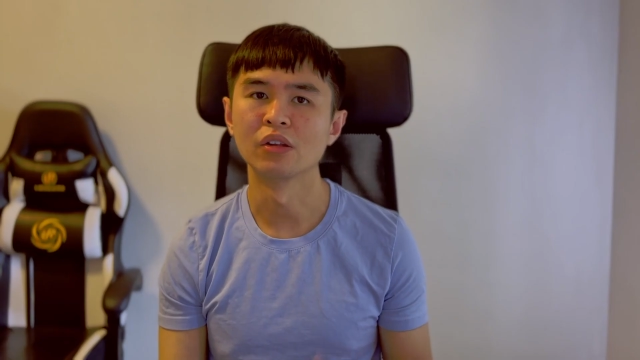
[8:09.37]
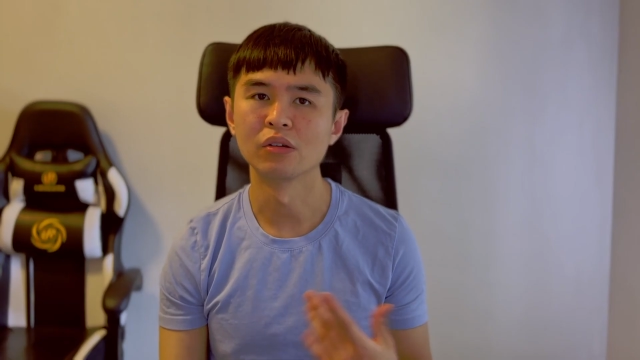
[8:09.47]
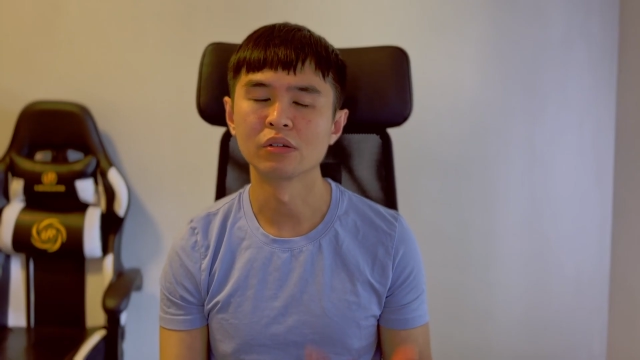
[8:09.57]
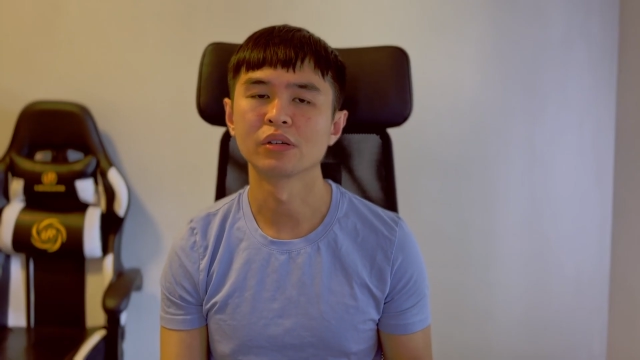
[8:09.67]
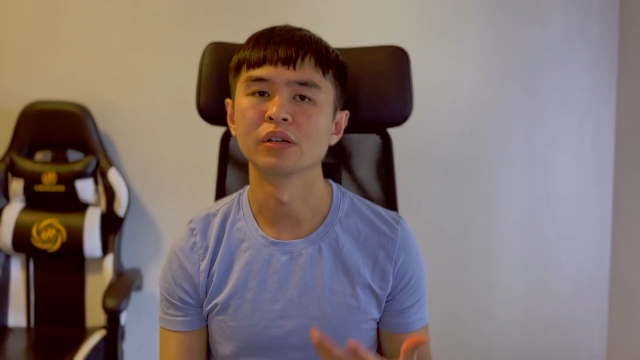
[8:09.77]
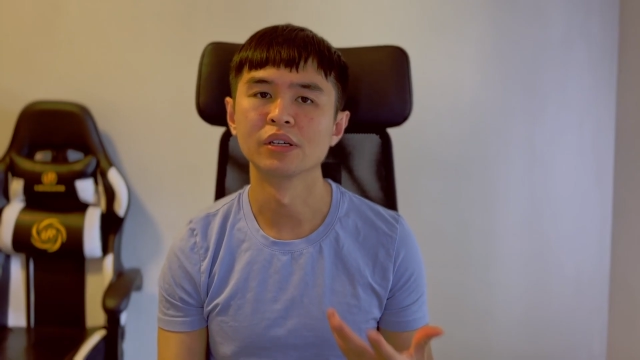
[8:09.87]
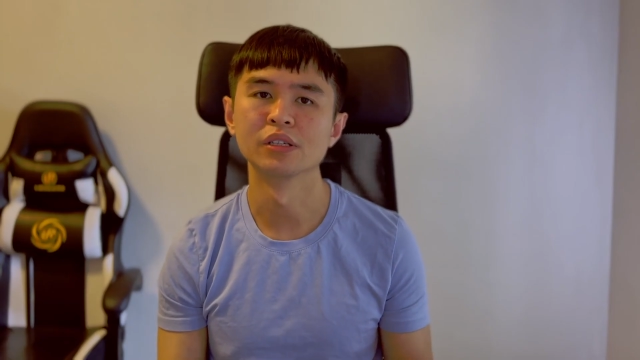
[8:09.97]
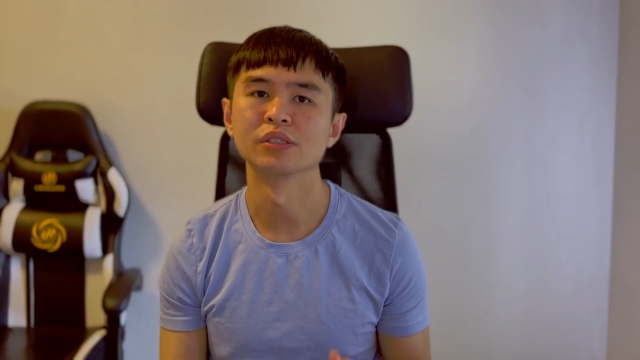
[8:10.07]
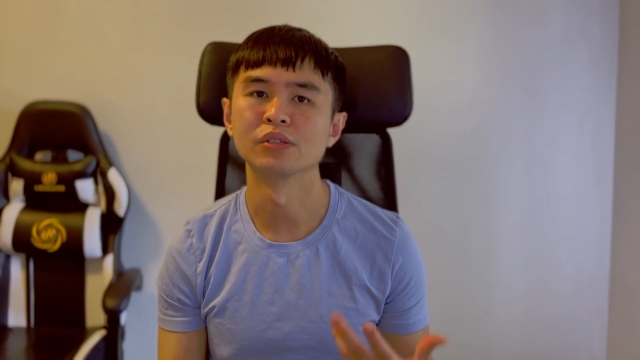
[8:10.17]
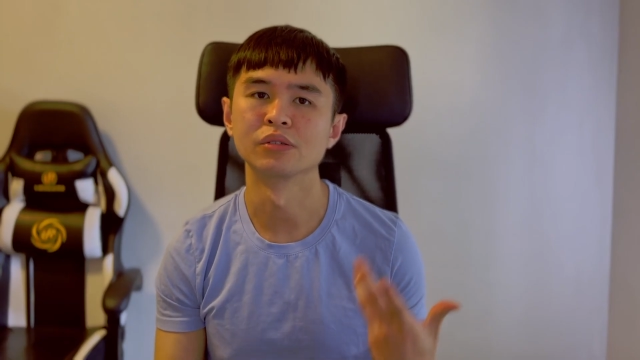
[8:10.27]
unlock
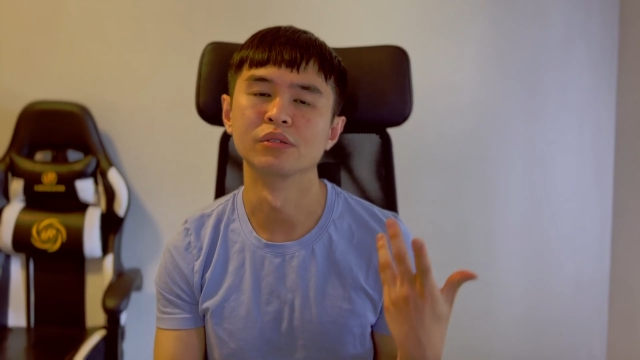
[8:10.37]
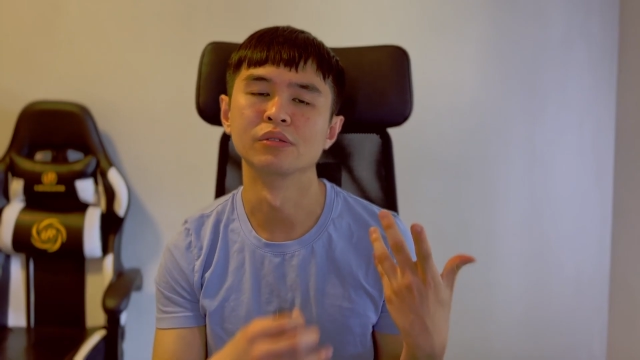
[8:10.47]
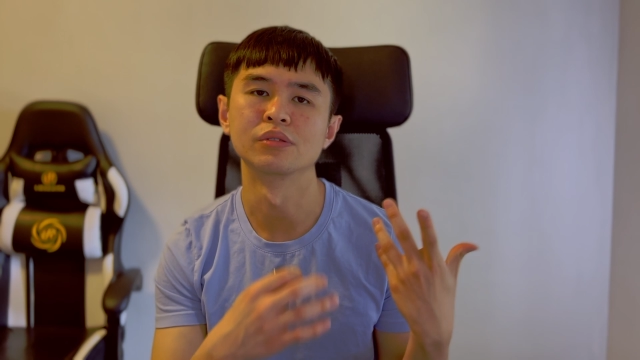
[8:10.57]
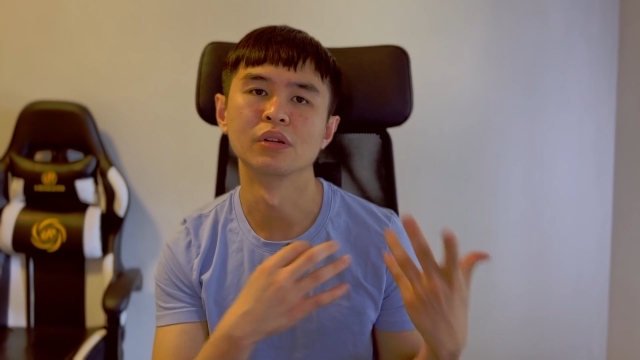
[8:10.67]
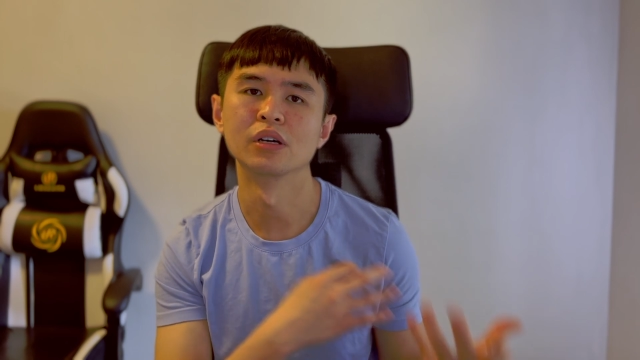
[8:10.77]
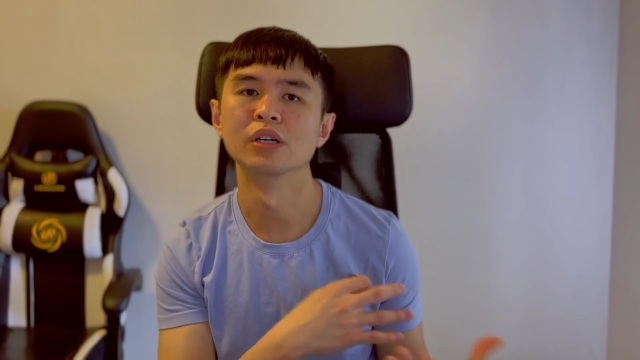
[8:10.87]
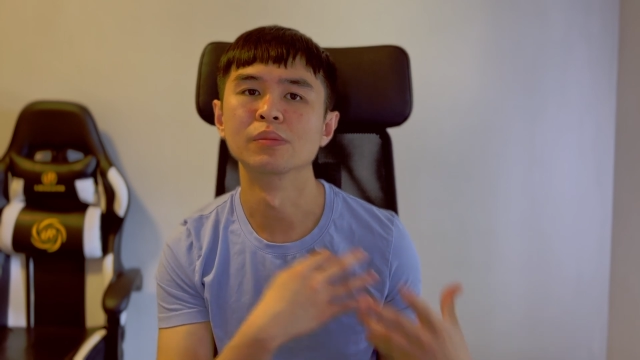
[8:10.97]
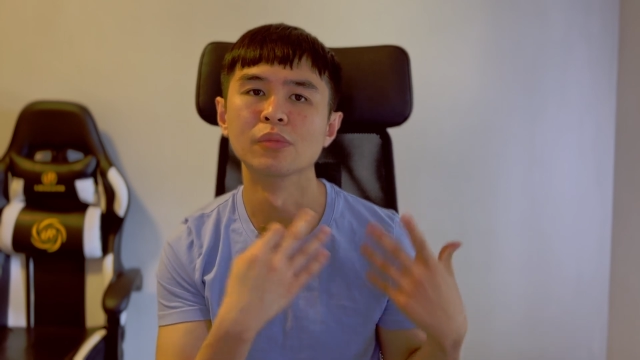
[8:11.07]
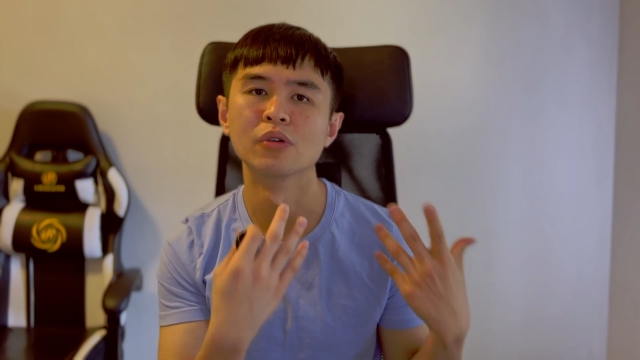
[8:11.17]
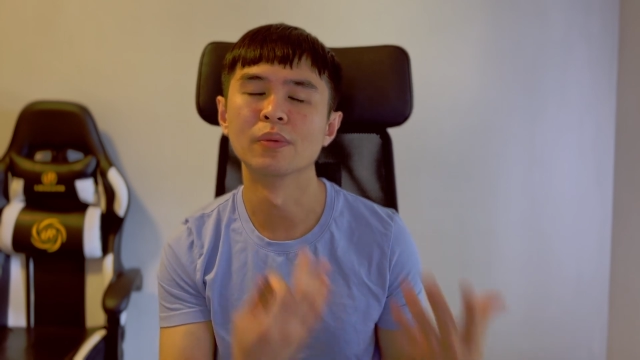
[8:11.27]
us to learn more